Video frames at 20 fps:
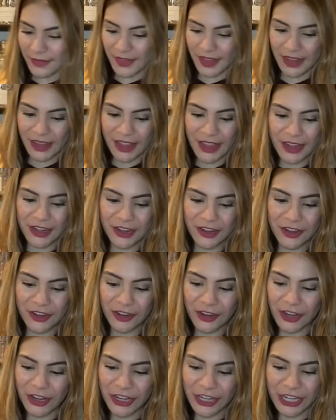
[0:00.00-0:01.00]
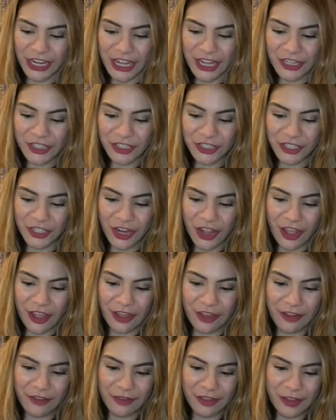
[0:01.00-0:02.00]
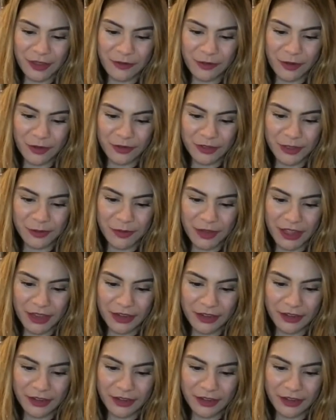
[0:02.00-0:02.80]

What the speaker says: and a garnish of the rose blend.